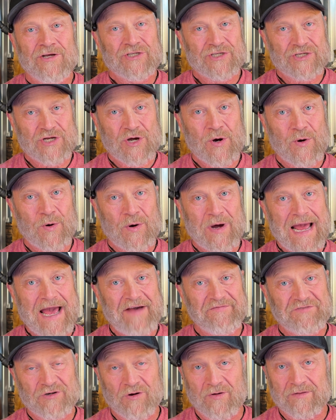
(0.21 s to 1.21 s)
So,
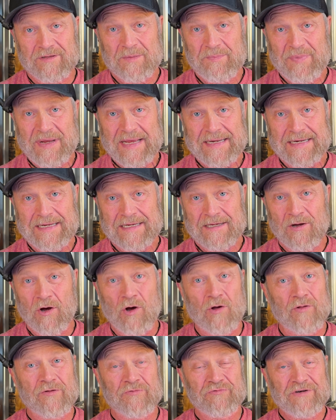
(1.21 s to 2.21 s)
after all the debating,
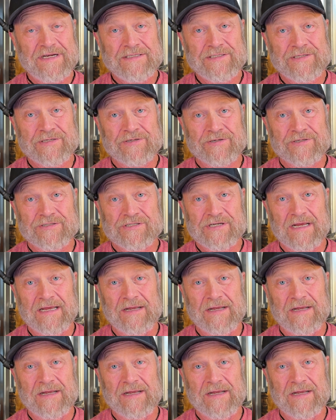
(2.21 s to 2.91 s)
all the research,